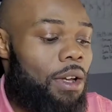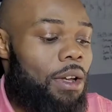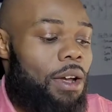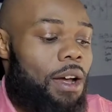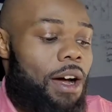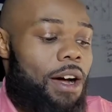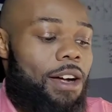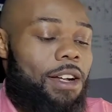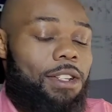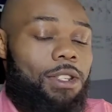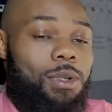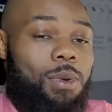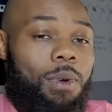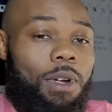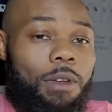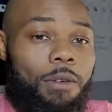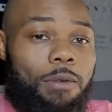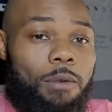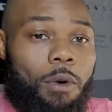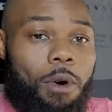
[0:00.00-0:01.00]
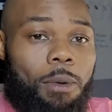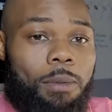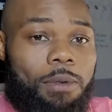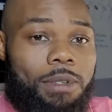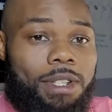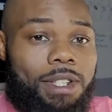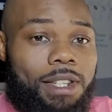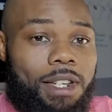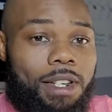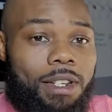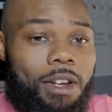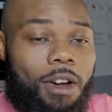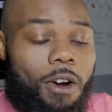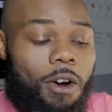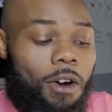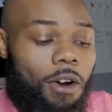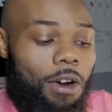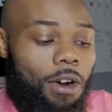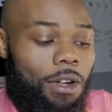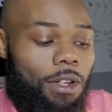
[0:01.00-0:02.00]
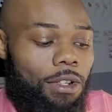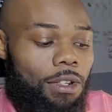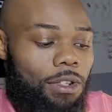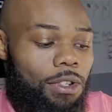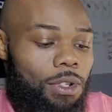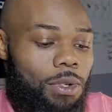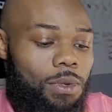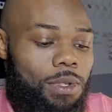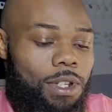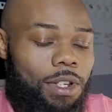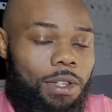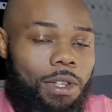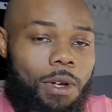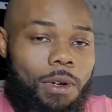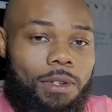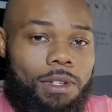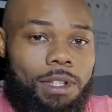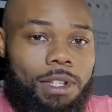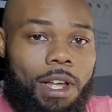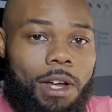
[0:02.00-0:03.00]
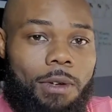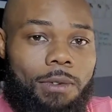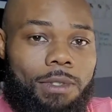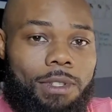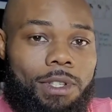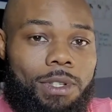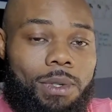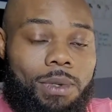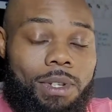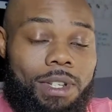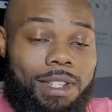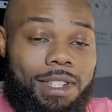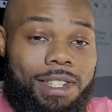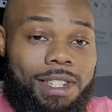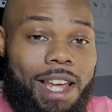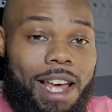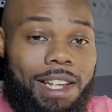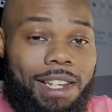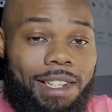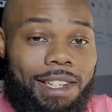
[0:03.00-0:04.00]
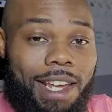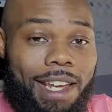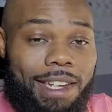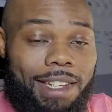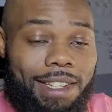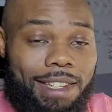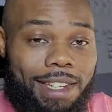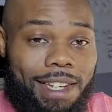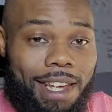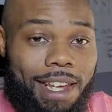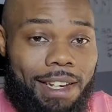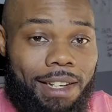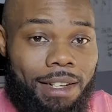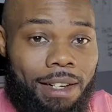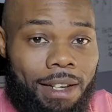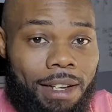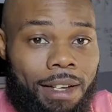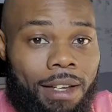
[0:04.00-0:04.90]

24% are using those loans to consolidate debt.